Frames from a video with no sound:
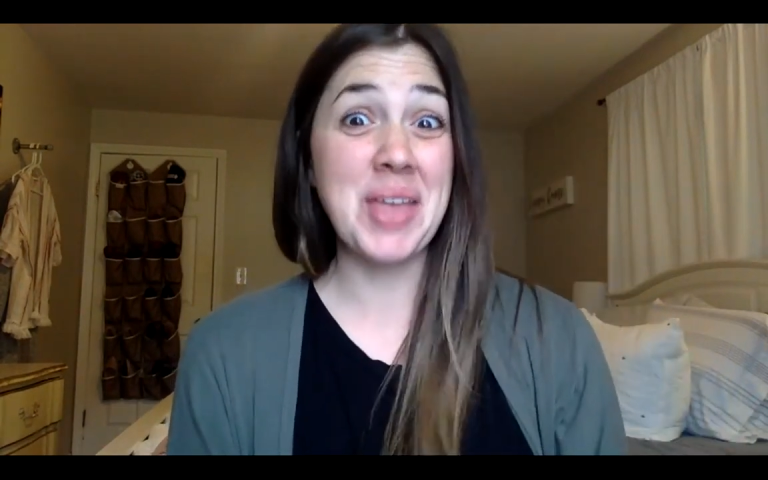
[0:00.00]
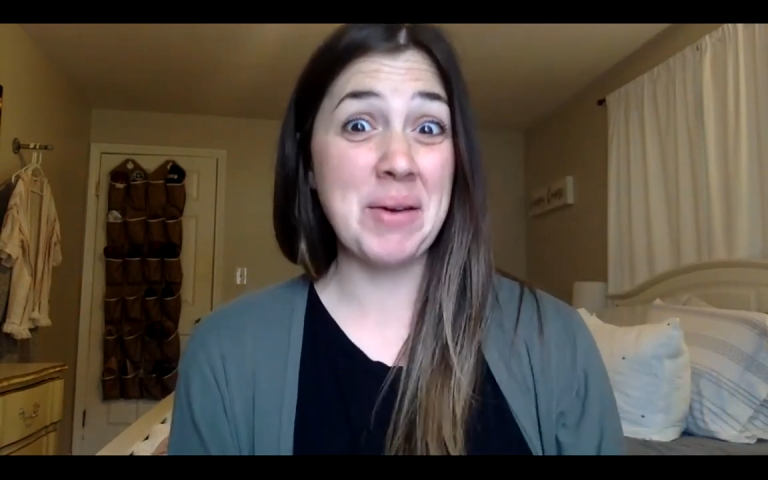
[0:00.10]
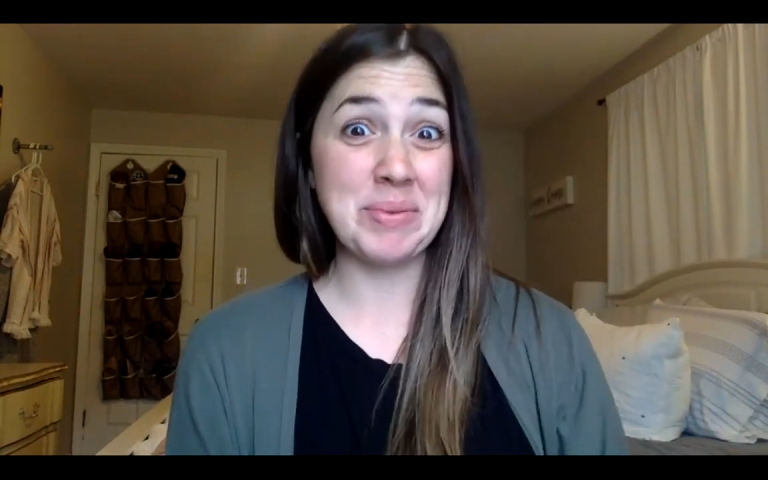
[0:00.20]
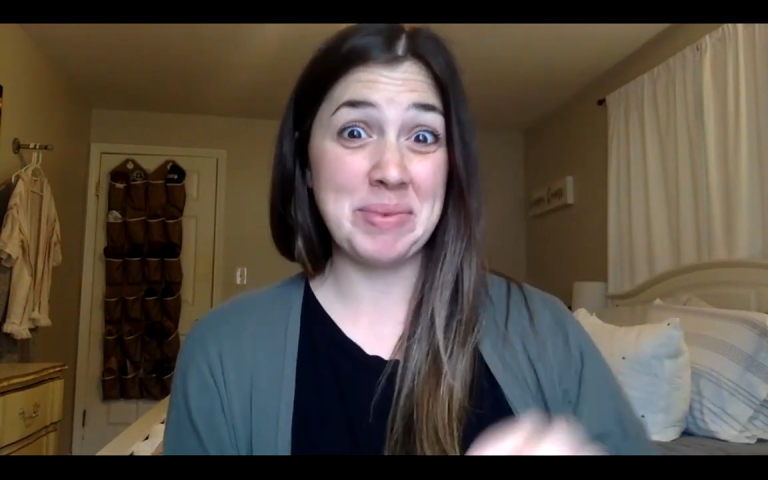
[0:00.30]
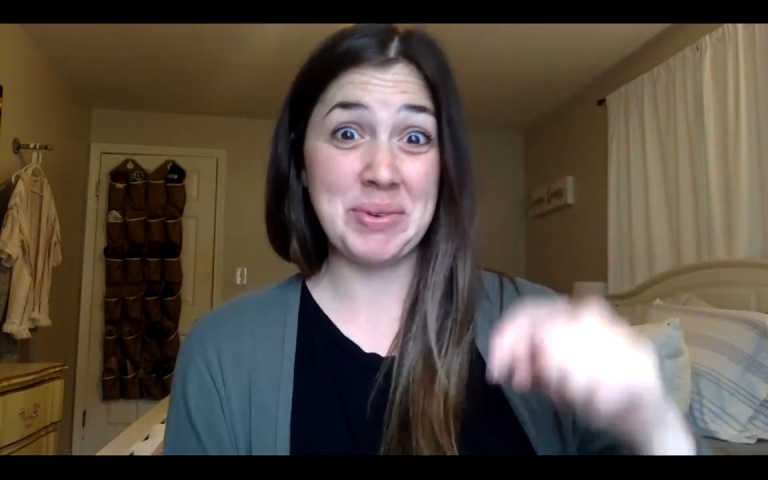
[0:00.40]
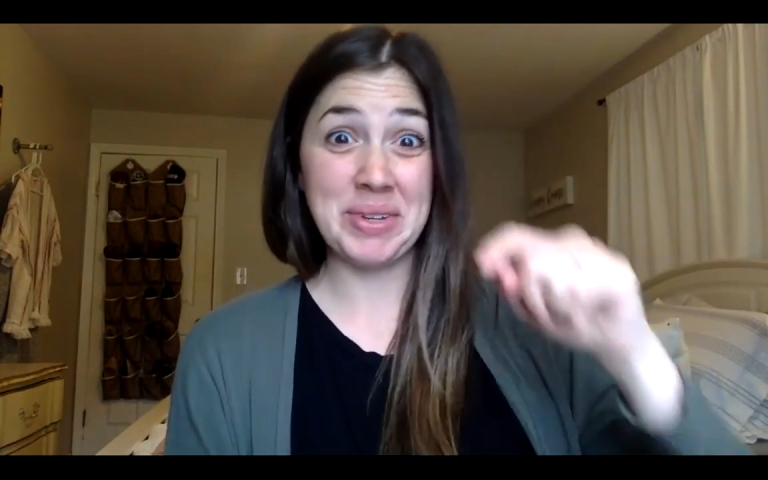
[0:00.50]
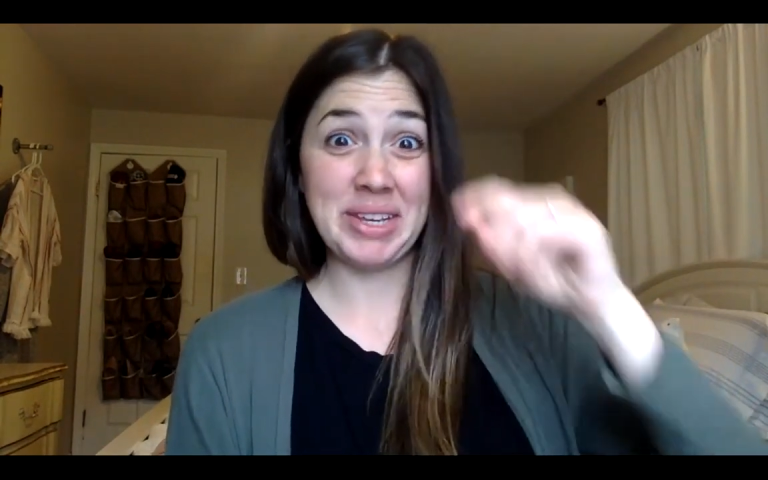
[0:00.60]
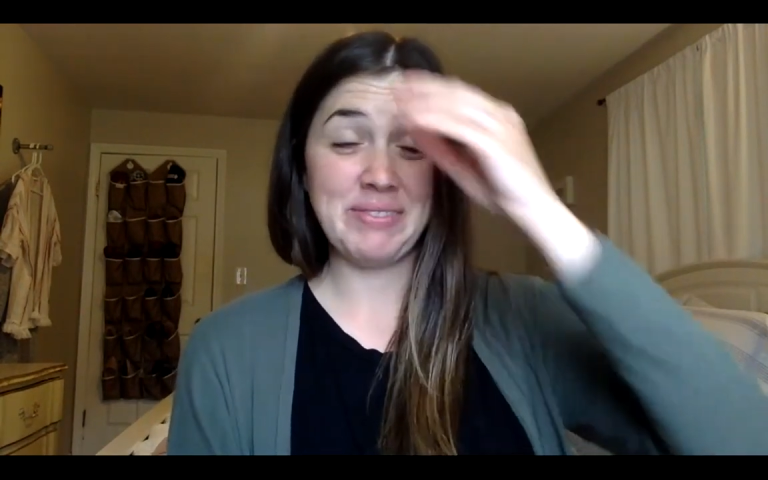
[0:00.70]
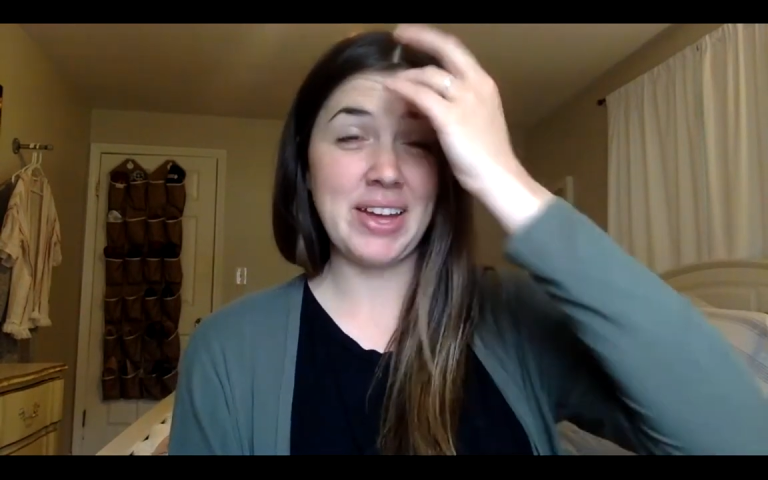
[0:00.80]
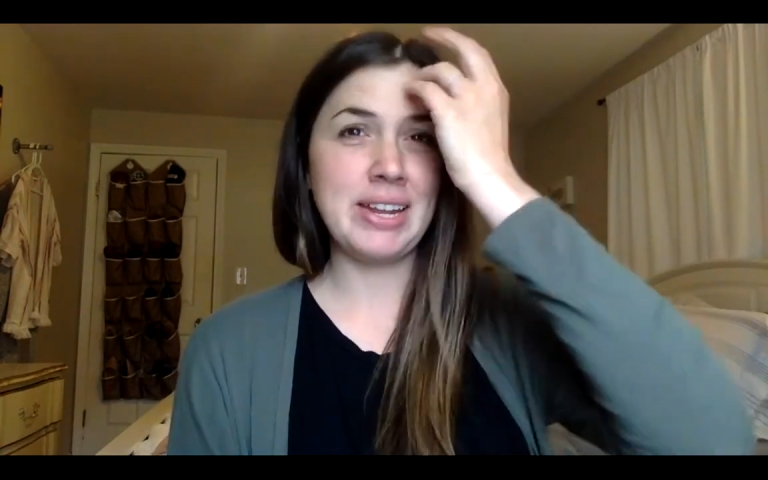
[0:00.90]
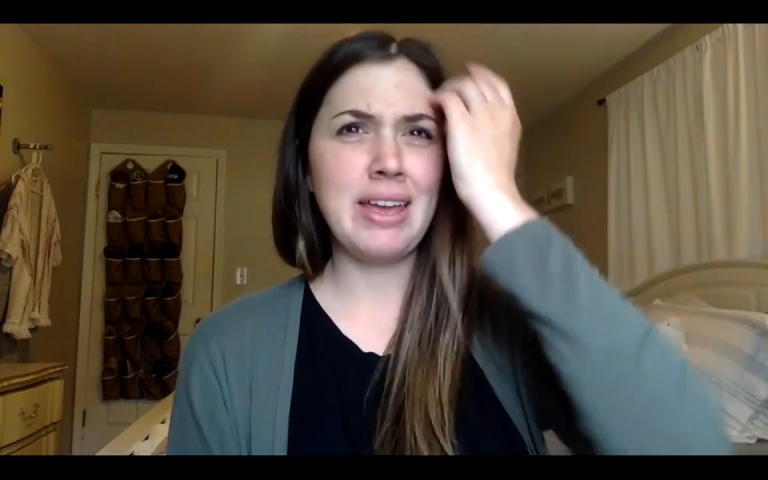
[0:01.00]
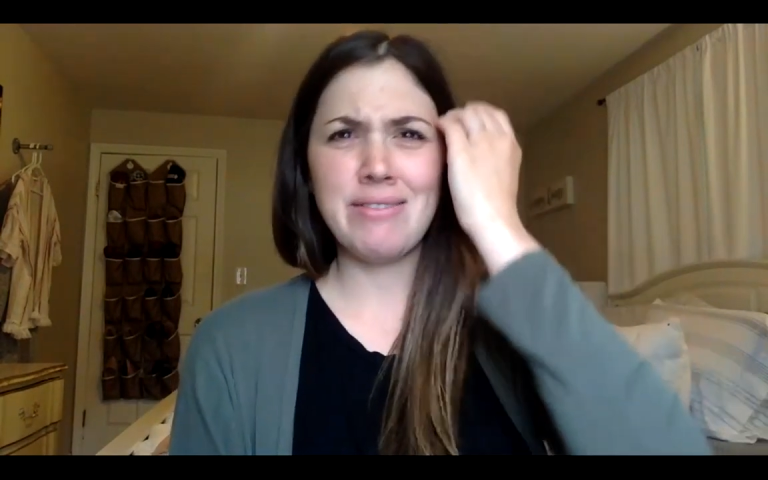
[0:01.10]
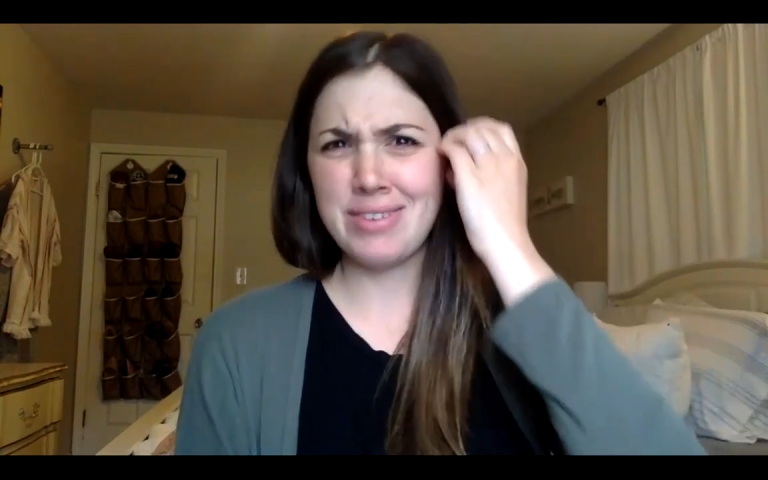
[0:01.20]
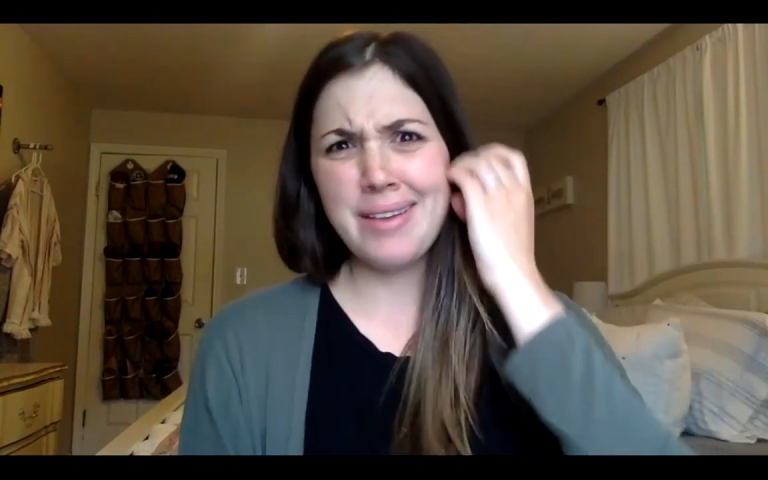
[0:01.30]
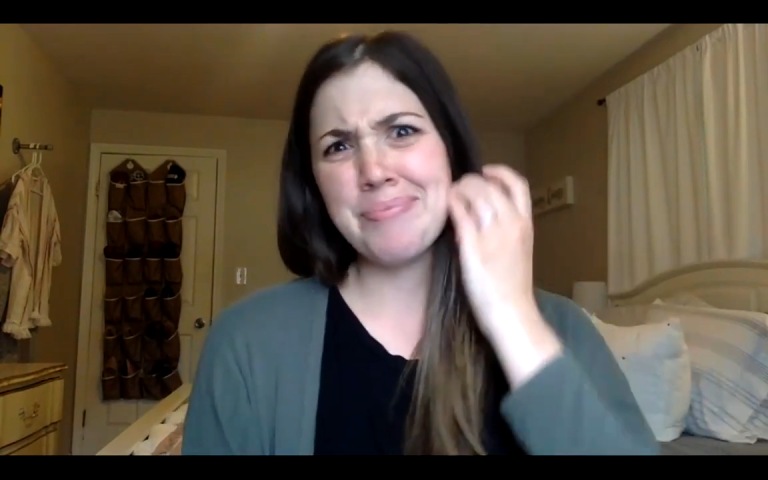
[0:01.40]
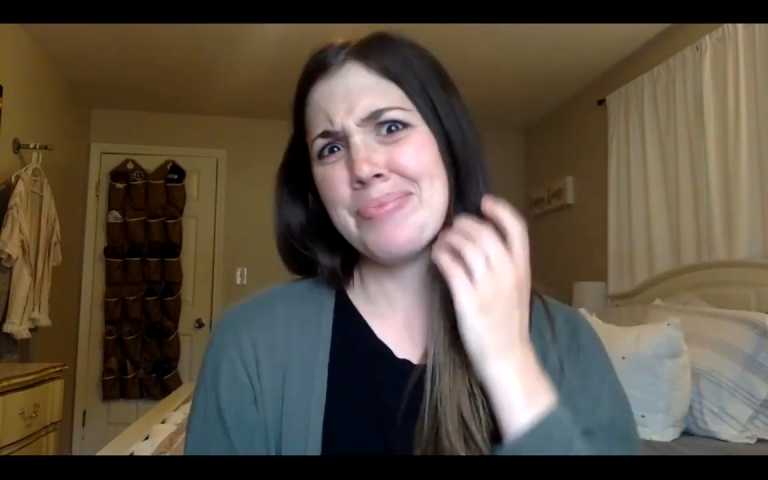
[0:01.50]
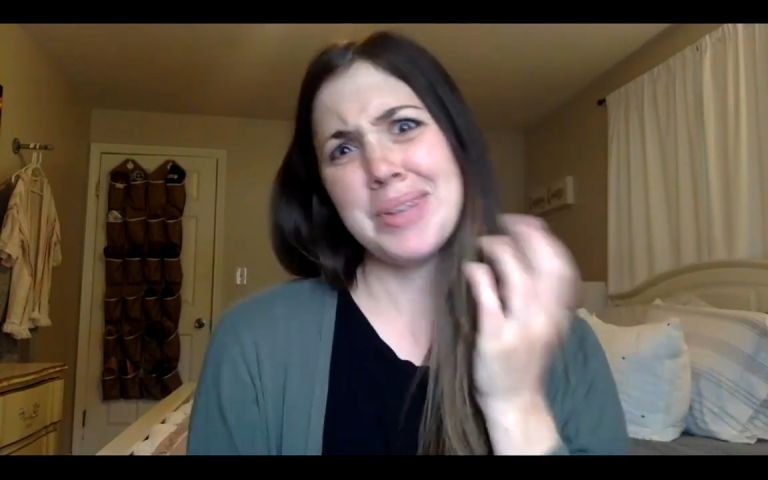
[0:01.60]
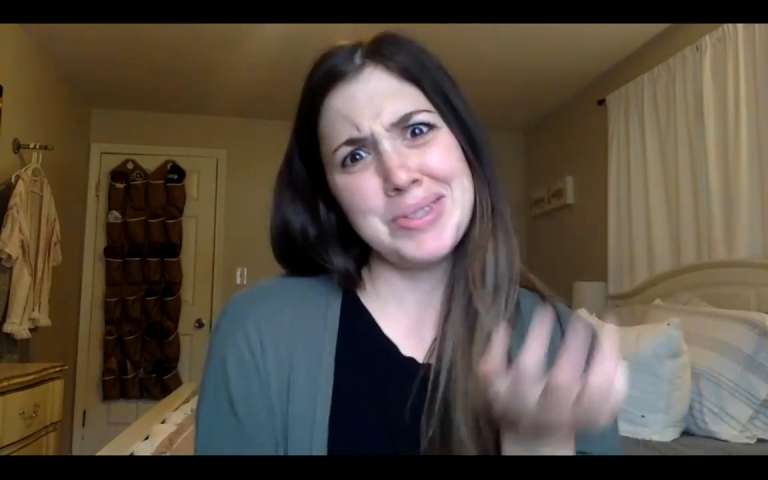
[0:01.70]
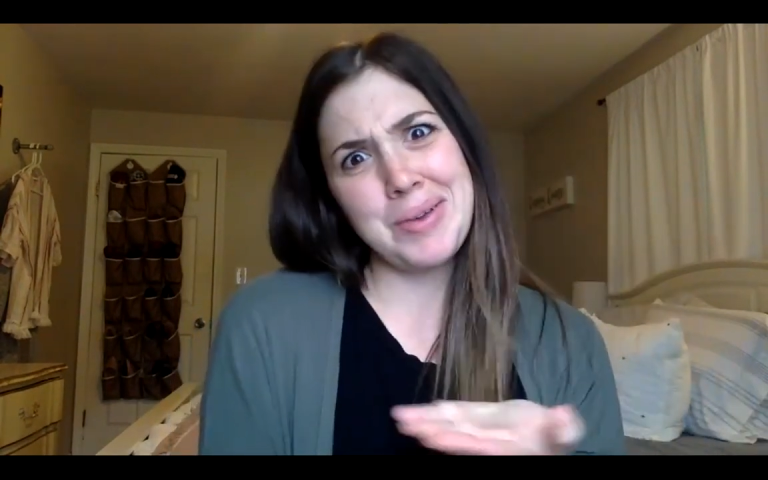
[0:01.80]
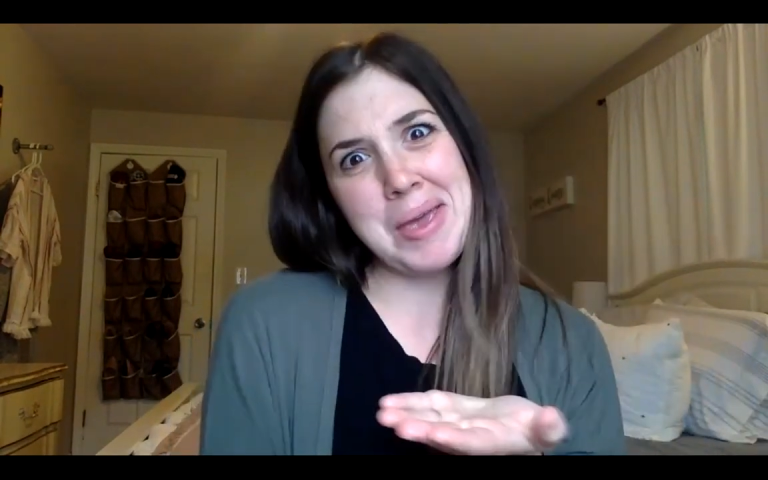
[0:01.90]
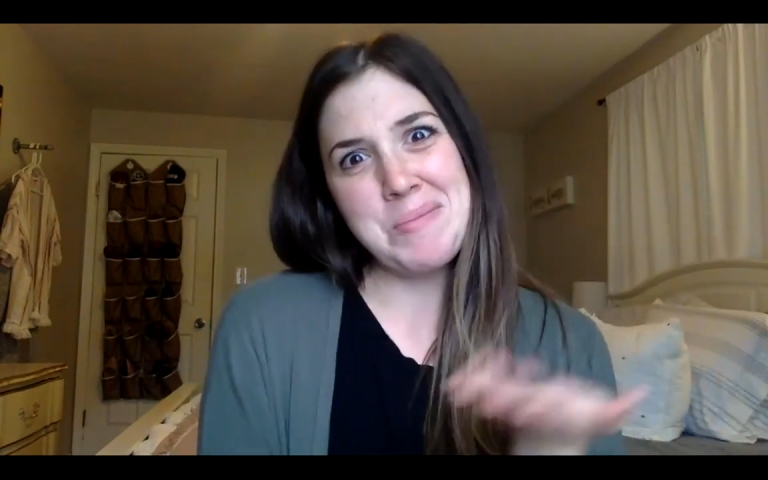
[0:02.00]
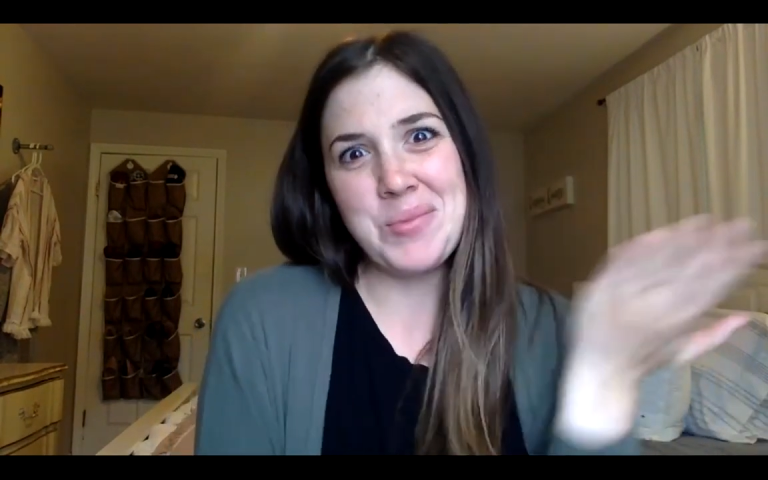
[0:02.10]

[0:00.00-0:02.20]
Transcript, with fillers: That would be really fun. If not, that's okay.